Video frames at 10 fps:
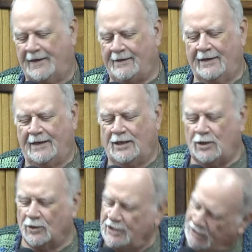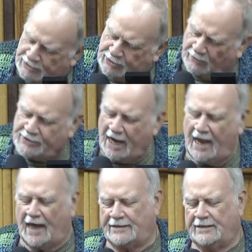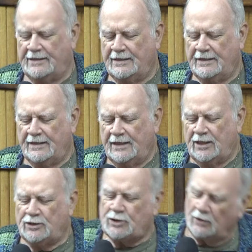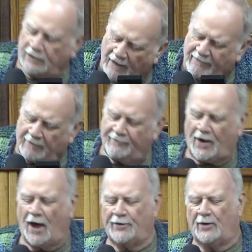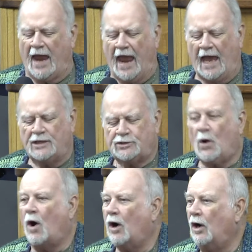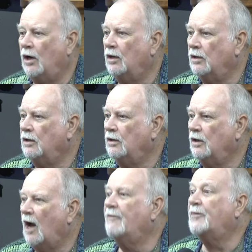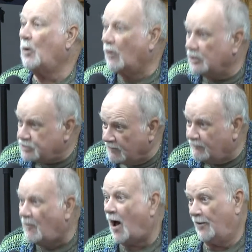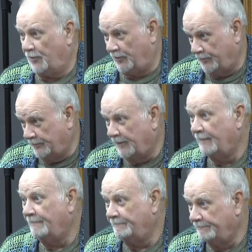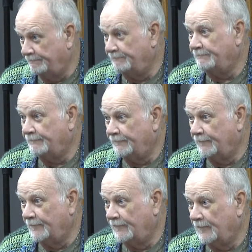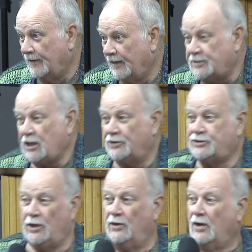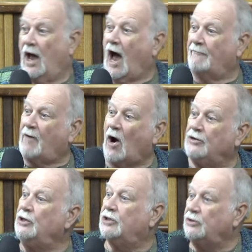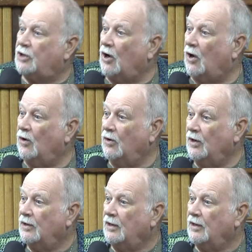Daddy, Father. And I know it sounds real kind of lame, but you're, he's your dad. He's your loving father and your authoritative father.